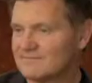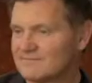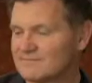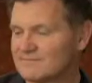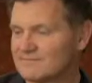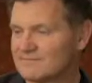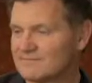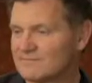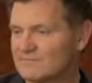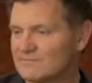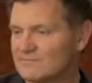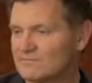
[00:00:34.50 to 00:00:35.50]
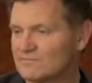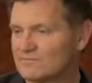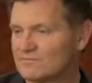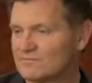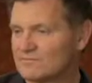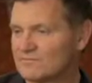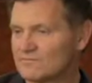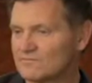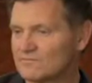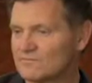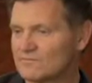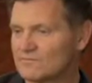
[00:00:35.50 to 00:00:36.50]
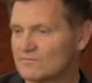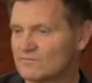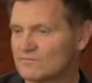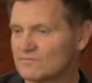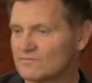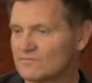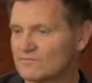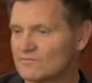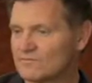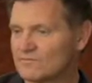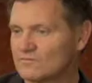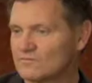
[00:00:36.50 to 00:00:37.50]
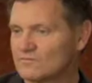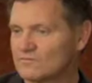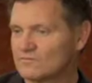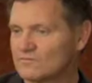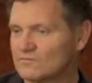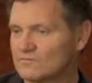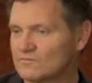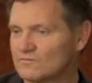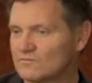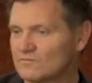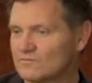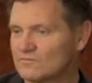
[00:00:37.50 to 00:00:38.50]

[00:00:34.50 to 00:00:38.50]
(not speaking)